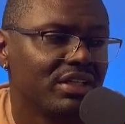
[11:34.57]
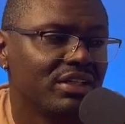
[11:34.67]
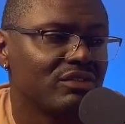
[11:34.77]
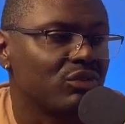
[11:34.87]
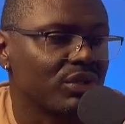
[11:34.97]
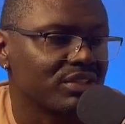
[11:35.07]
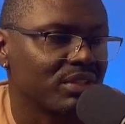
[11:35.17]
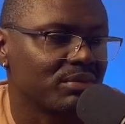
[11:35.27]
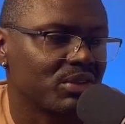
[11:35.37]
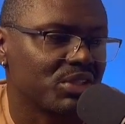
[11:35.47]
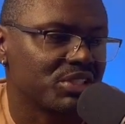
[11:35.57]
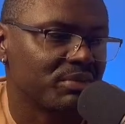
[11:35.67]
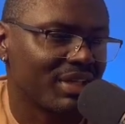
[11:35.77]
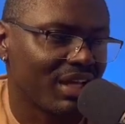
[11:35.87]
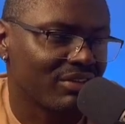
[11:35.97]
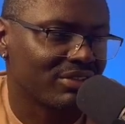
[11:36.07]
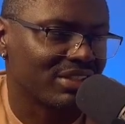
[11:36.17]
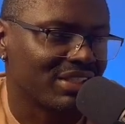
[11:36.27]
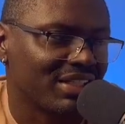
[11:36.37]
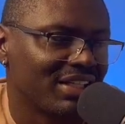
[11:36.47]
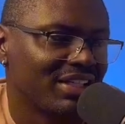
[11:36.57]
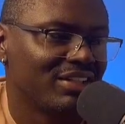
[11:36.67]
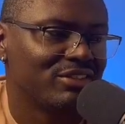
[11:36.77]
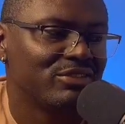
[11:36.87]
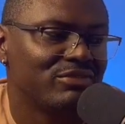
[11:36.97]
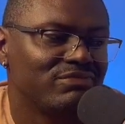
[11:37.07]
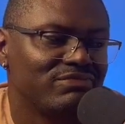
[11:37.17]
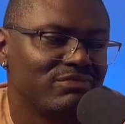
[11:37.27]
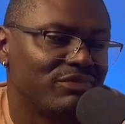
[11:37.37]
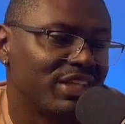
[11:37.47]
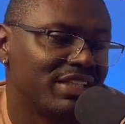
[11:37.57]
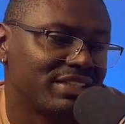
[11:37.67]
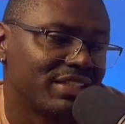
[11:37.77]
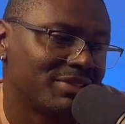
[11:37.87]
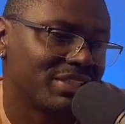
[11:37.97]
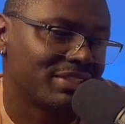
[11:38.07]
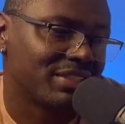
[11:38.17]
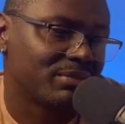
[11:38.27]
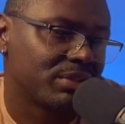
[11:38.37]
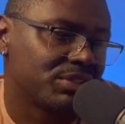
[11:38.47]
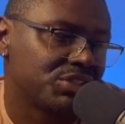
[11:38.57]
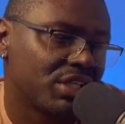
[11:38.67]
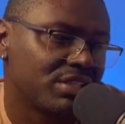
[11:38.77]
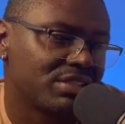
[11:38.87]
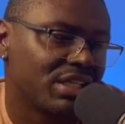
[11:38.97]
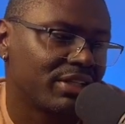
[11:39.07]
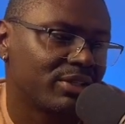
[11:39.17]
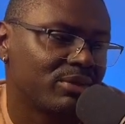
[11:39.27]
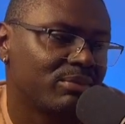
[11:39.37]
40 something on Christian McCaffrey, 50 something, 60 something on Jonathan Taylor.